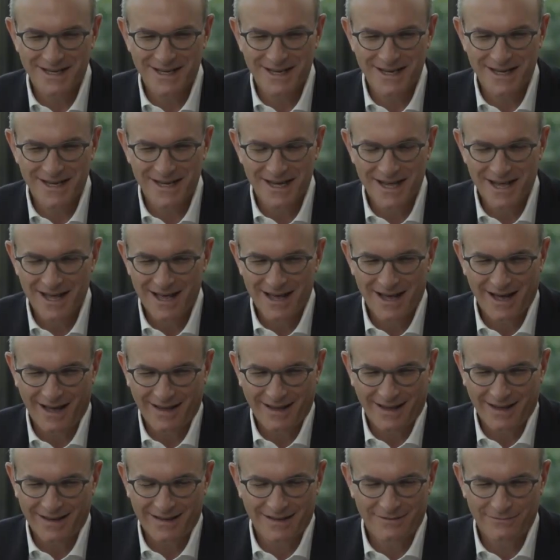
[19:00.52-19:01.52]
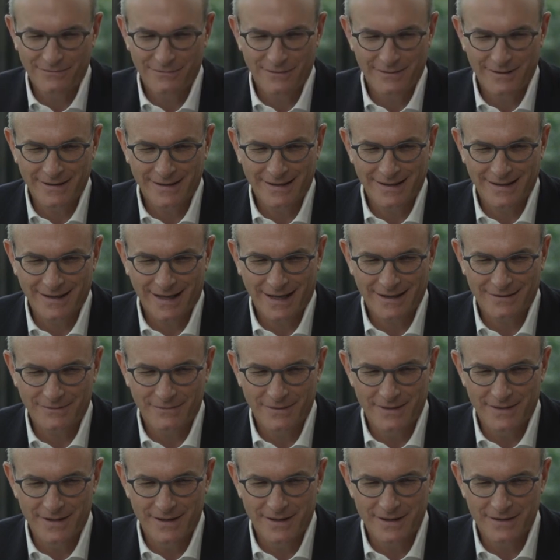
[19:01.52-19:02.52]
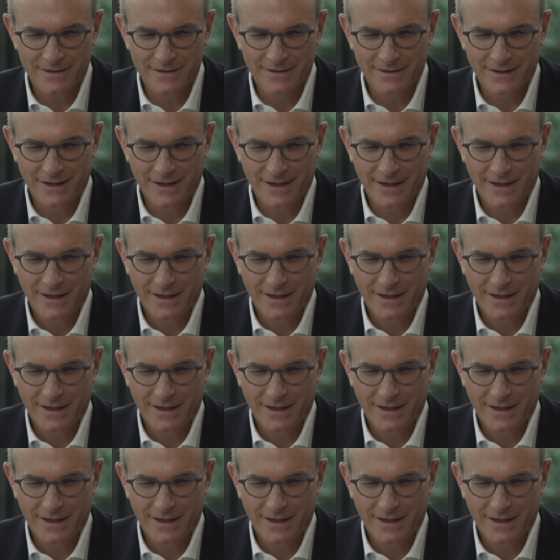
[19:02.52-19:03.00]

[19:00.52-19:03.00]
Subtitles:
I can fully connect with this.